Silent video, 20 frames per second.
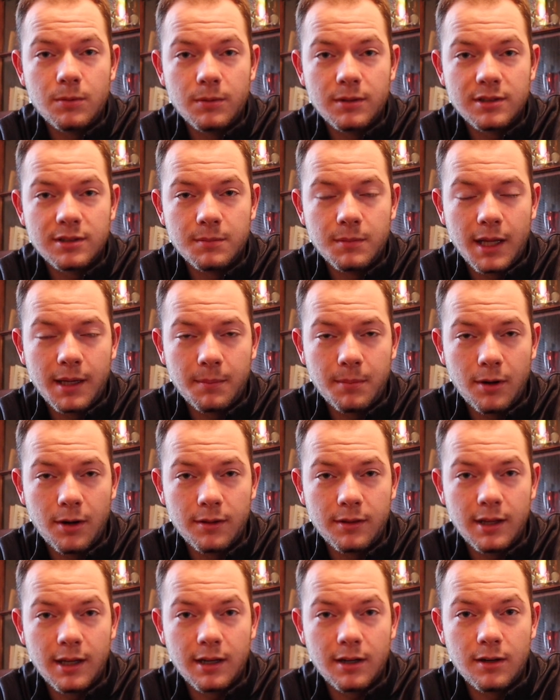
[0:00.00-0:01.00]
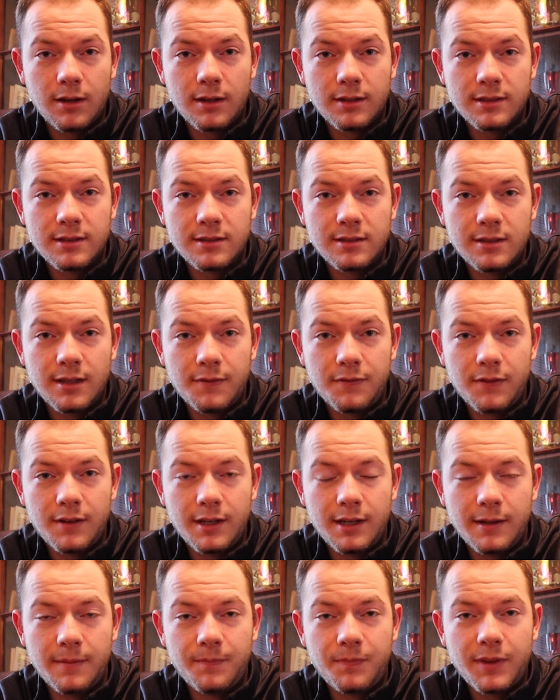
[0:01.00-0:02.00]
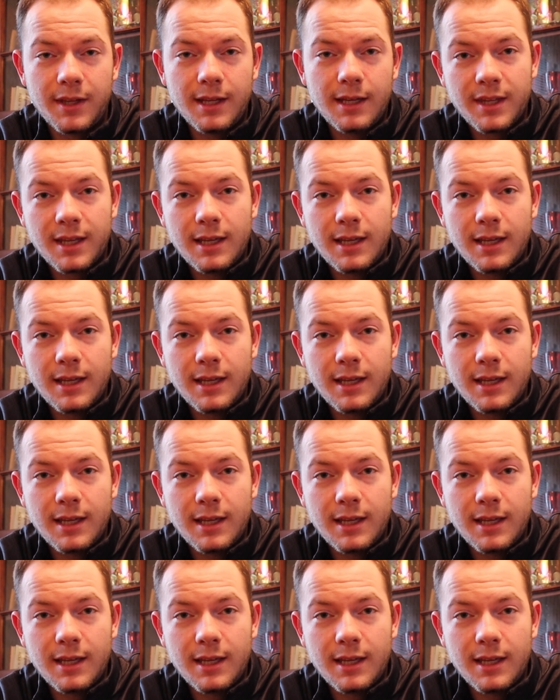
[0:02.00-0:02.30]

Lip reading: with some like birthday cards and stuff in it,